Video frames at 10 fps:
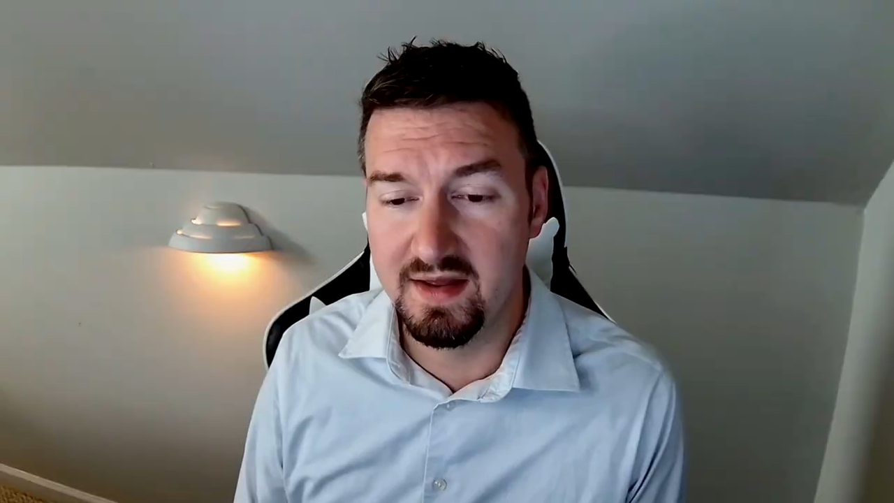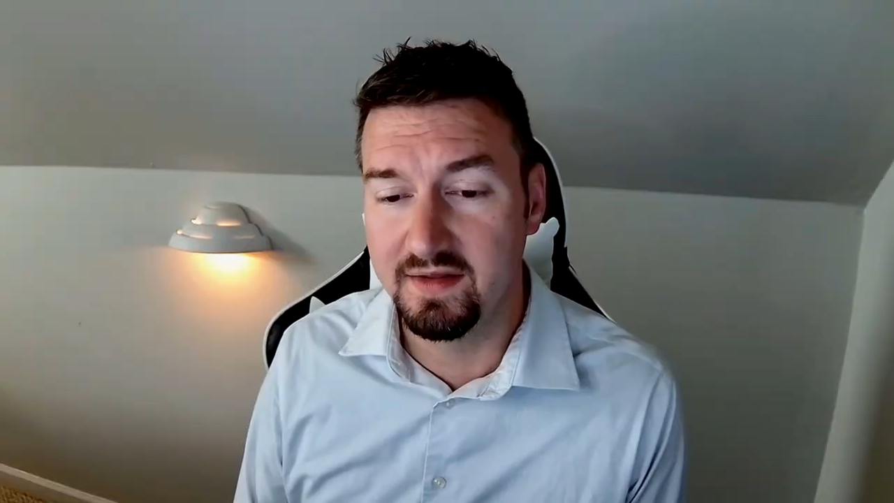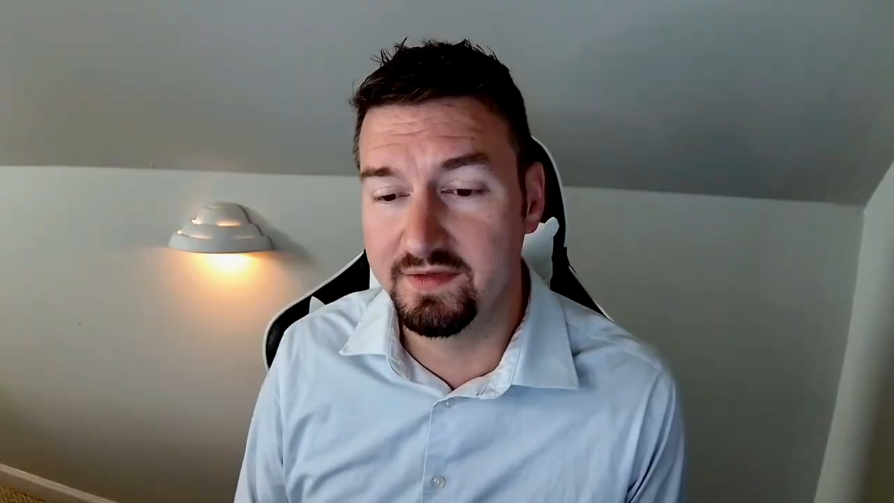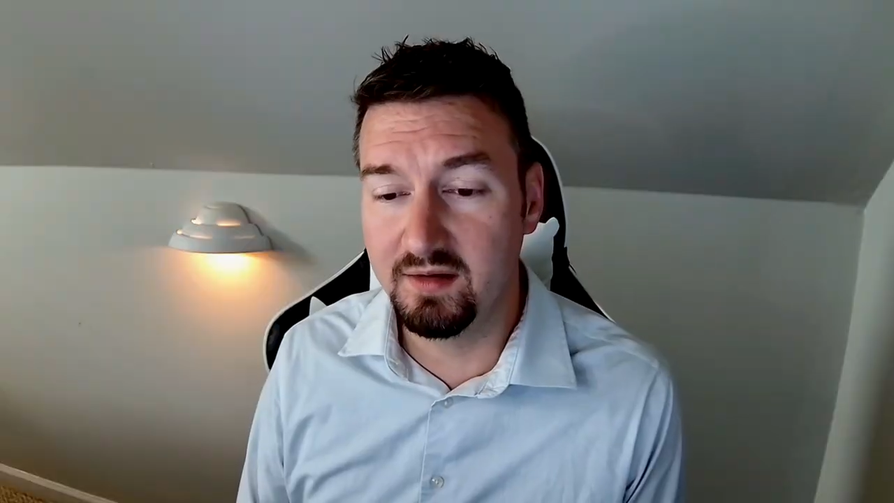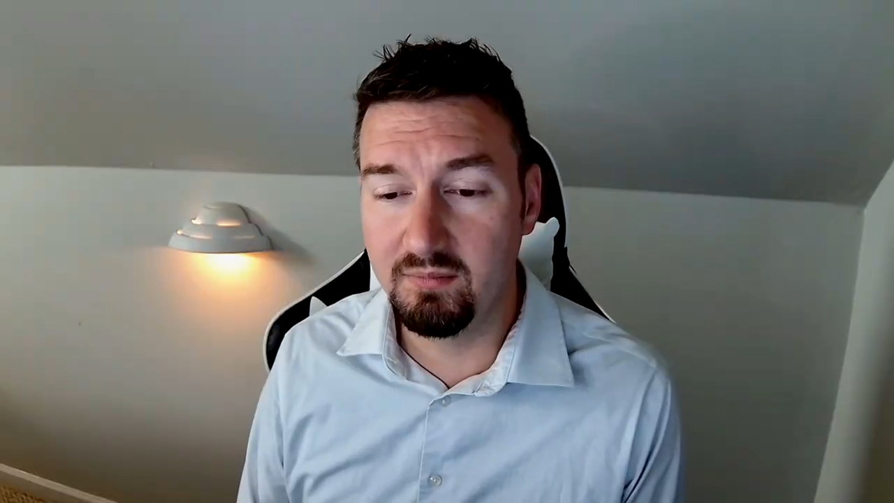
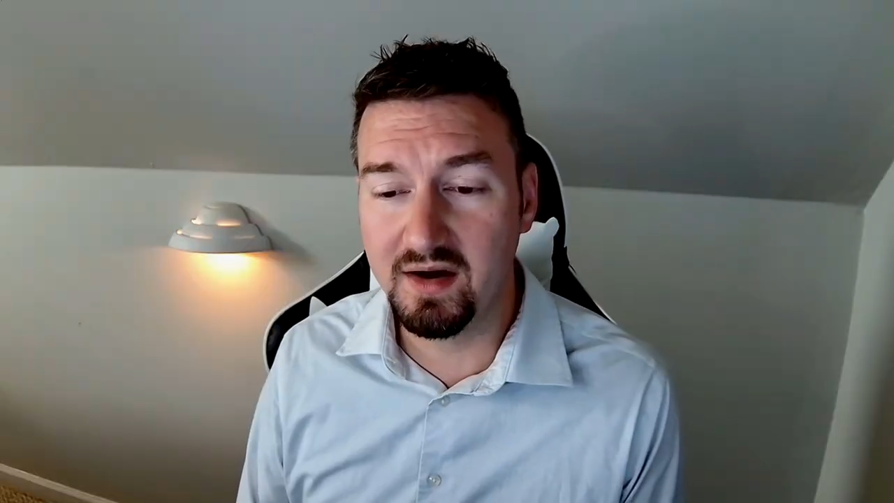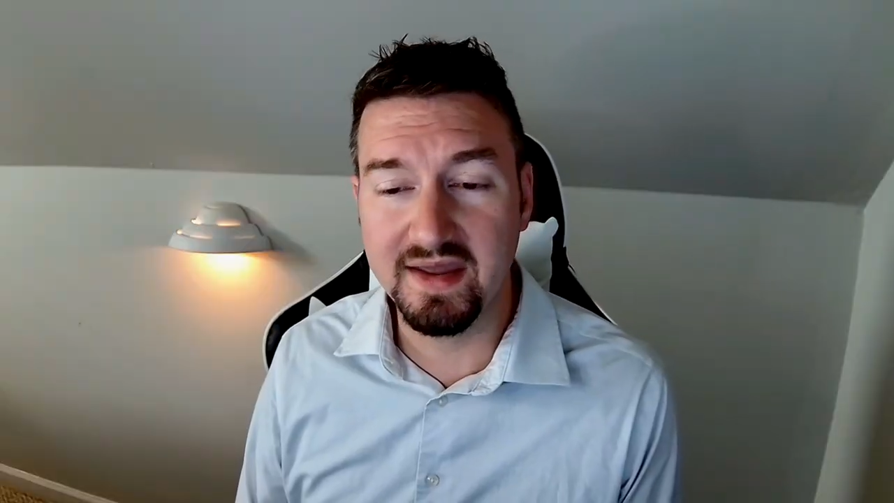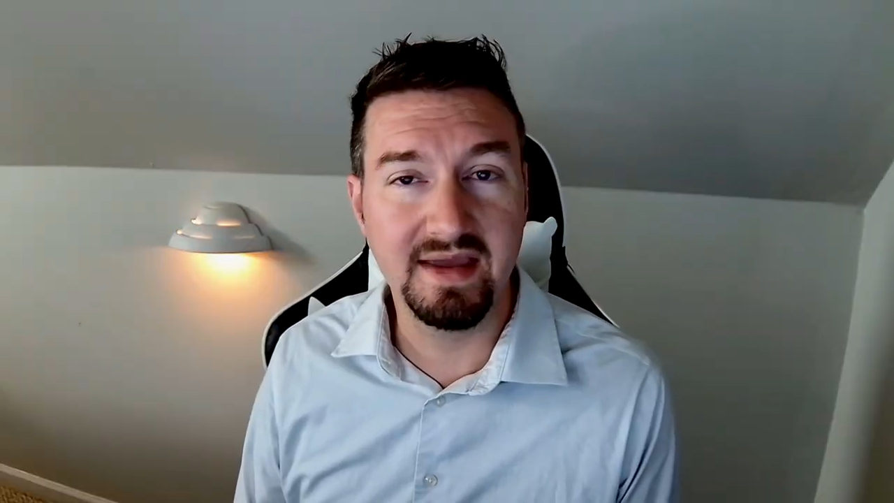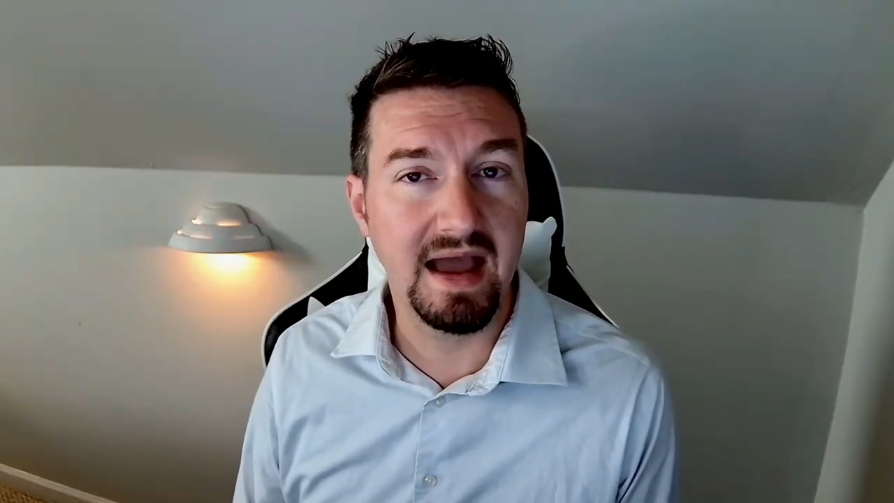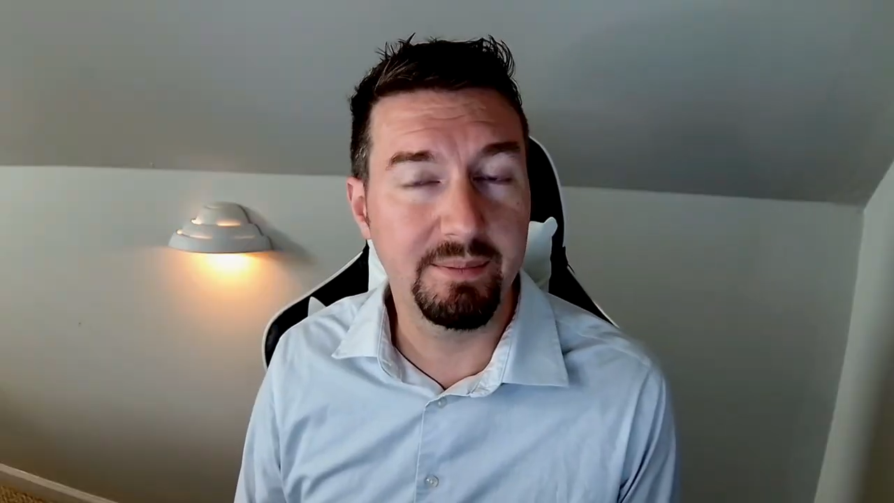Their
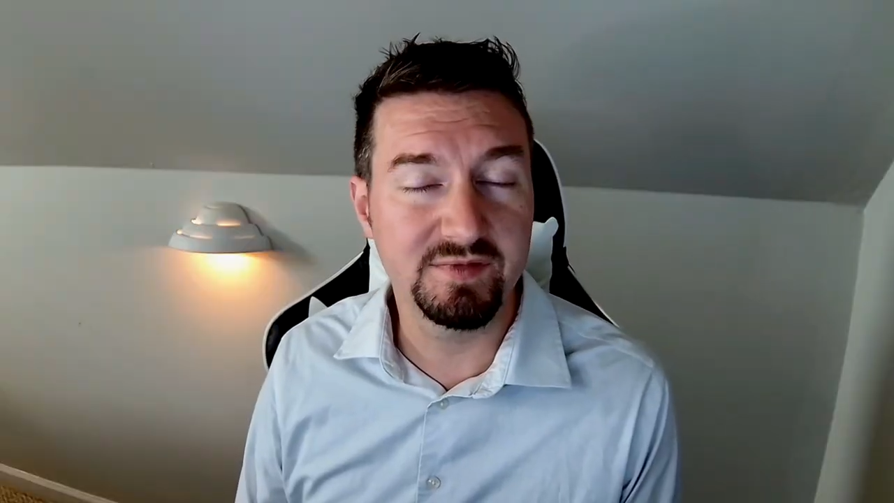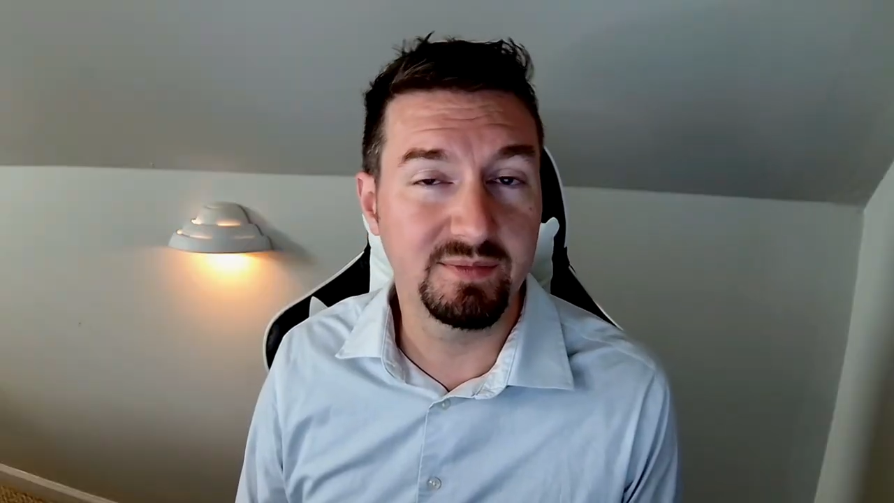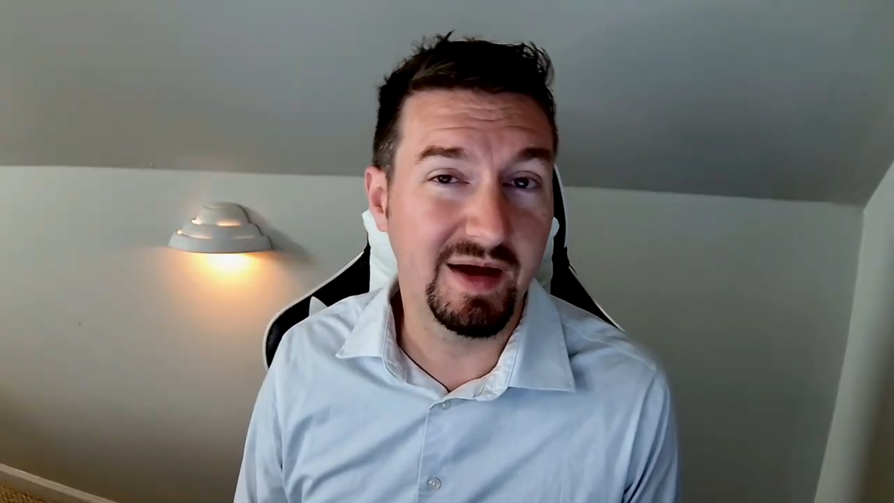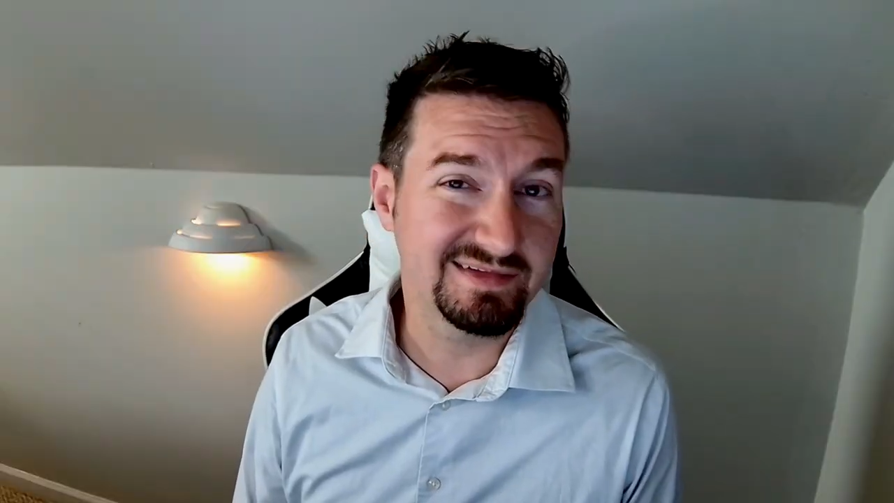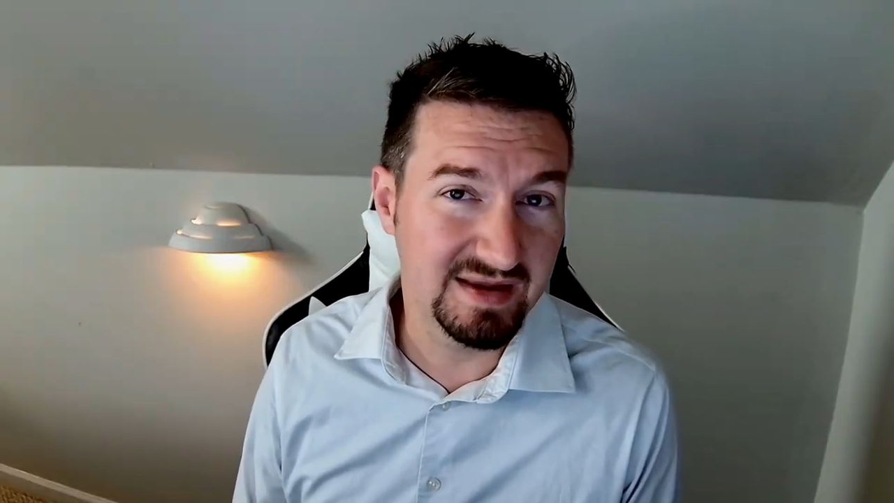market cap is about